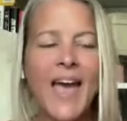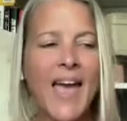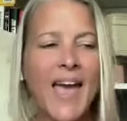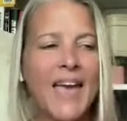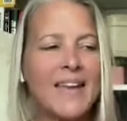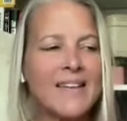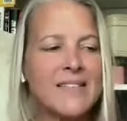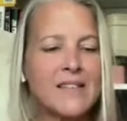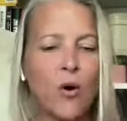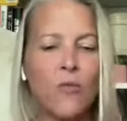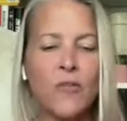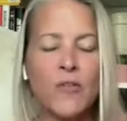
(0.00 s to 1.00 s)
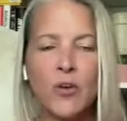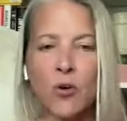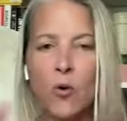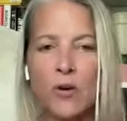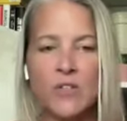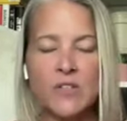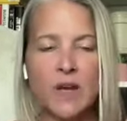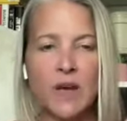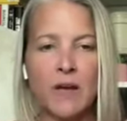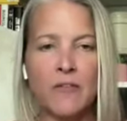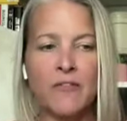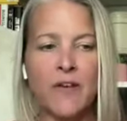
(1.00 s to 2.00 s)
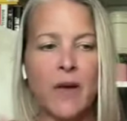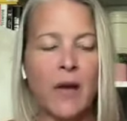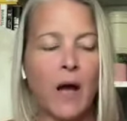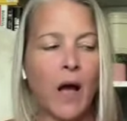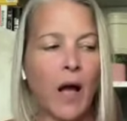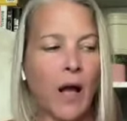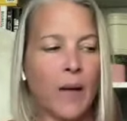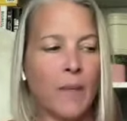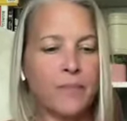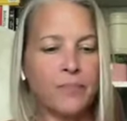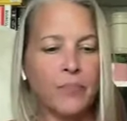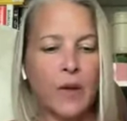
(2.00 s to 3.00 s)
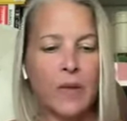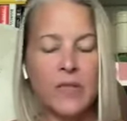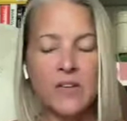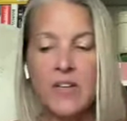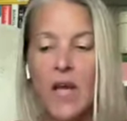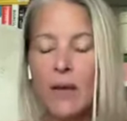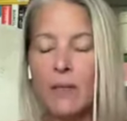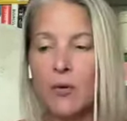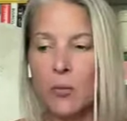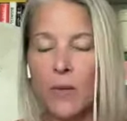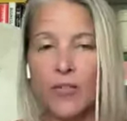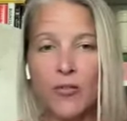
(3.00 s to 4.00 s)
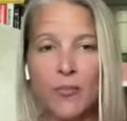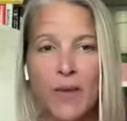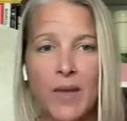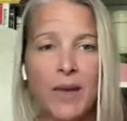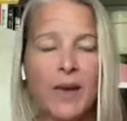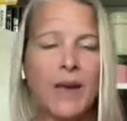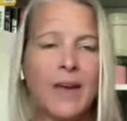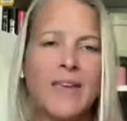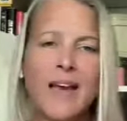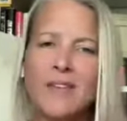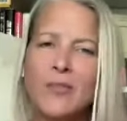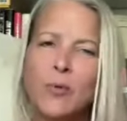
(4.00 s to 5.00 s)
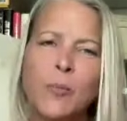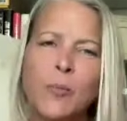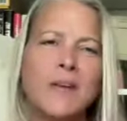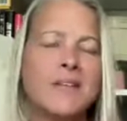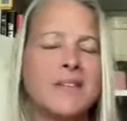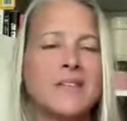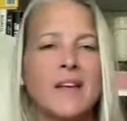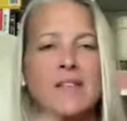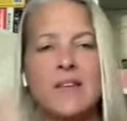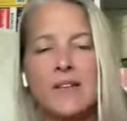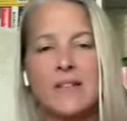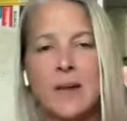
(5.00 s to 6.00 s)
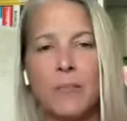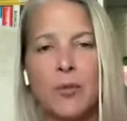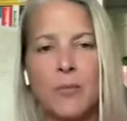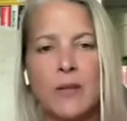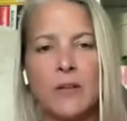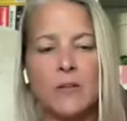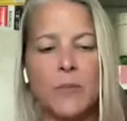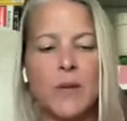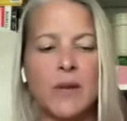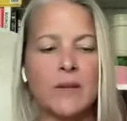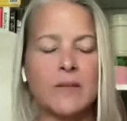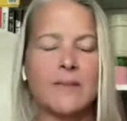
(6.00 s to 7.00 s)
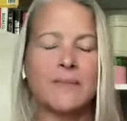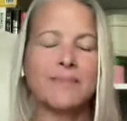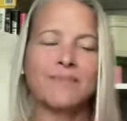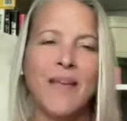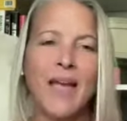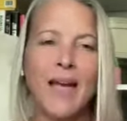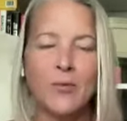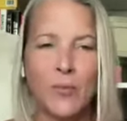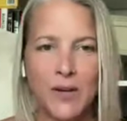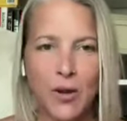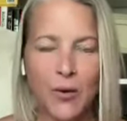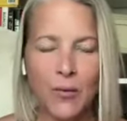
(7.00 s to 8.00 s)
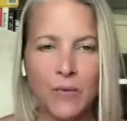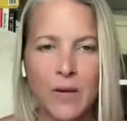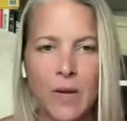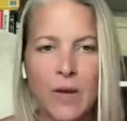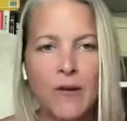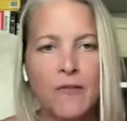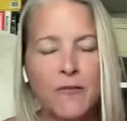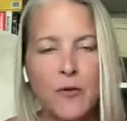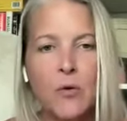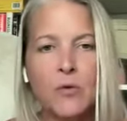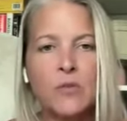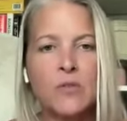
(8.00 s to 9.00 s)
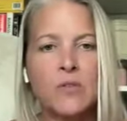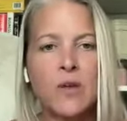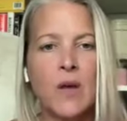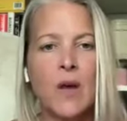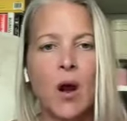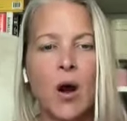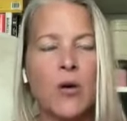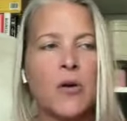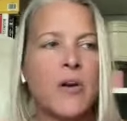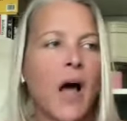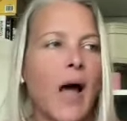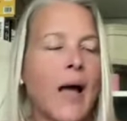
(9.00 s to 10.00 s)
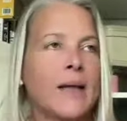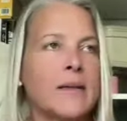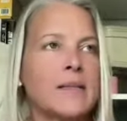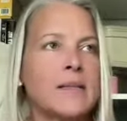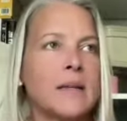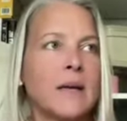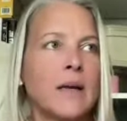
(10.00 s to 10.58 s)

And over the course of the time you're with me, yes, we'll be discussing supplements, because as we know, foods are not